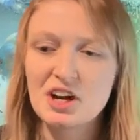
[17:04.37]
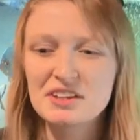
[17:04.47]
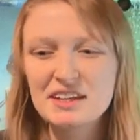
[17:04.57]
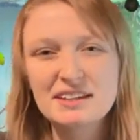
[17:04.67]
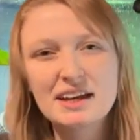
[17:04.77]
I
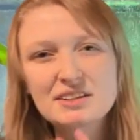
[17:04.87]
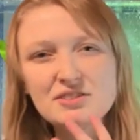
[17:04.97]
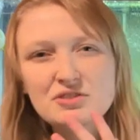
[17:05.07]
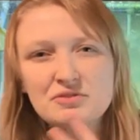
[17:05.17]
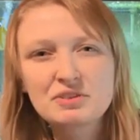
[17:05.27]
think that's
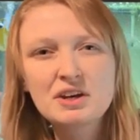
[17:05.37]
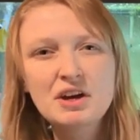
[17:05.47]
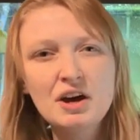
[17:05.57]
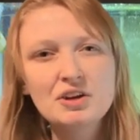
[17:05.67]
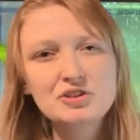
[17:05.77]
sort of
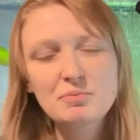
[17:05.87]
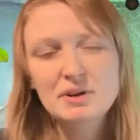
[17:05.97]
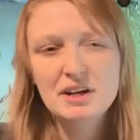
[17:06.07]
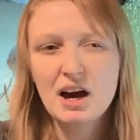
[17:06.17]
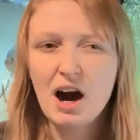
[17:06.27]
a
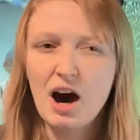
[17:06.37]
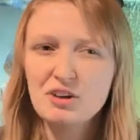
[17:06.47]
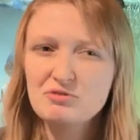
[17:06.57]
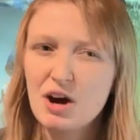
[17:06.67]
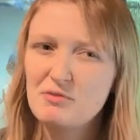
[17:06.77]
topic
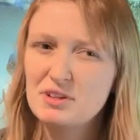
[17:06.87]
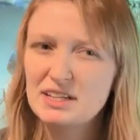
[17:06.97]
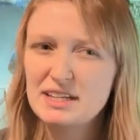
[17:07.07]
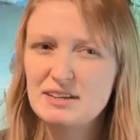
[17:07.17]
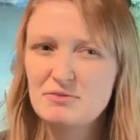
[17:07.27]
I'd rather
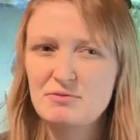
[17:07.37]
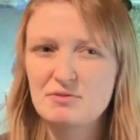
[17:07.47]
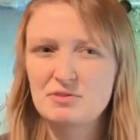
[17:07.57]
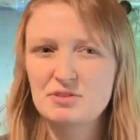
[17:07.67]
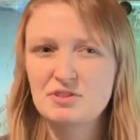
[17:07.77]
leave
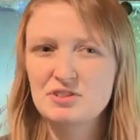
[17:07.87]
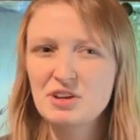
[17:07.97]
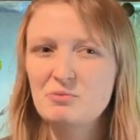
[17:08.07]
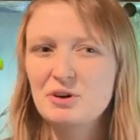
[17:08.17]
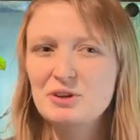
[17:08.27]
to
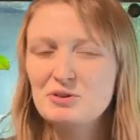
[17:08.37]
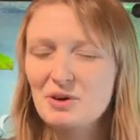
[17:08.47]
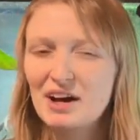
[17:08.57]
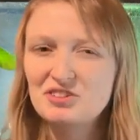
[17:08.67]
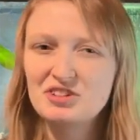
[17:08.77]
someone who
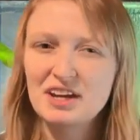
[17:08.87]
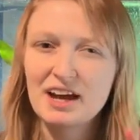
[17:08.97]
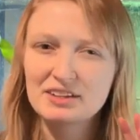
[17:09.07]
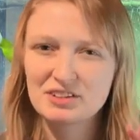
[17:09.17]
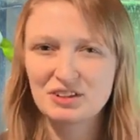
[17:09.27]
actually
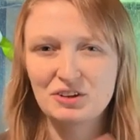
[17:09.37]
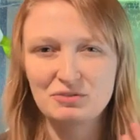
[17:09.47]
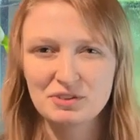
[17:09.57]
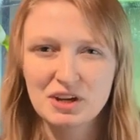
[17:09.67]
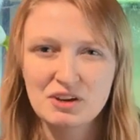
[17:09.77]
has a lot
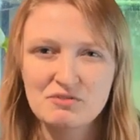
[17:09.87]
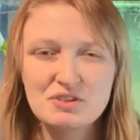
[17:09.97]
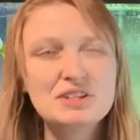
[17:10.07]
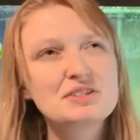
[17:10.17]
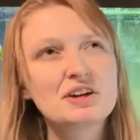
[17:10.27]
of
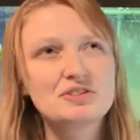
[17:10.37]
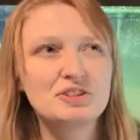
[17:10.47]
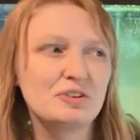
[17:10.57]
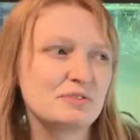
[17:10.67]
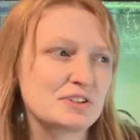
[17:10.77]
research, a
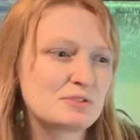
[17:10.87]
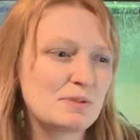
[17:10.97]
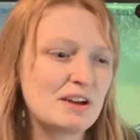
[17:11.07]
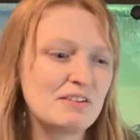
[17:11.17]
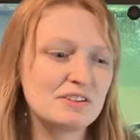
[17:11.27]
lot of
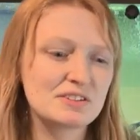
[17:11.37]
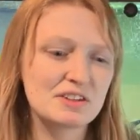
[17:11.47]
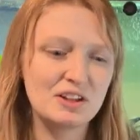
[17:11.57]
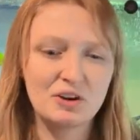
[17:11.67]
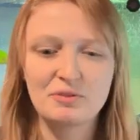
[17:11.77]
experience,
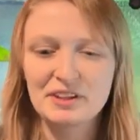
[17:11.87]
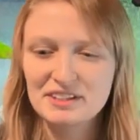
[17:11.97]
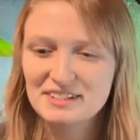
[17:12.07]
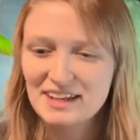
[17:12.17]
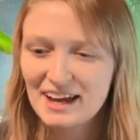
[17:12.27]
a lot of
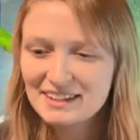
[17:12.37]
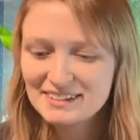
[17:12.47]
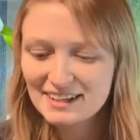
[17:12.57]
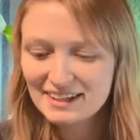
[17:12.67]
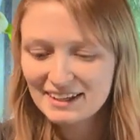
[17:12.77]

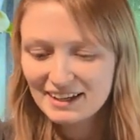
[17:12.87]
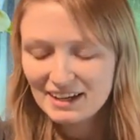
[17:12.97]
understanding.